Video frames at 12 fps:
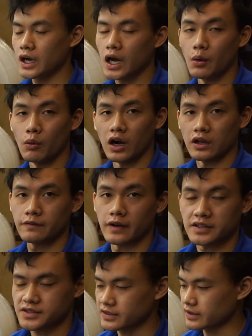a water
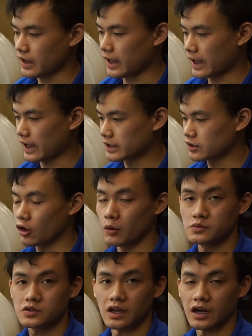faucet and
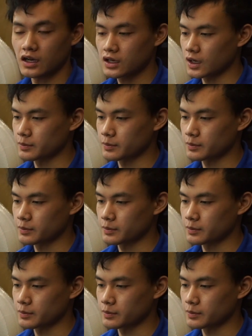Ohm's law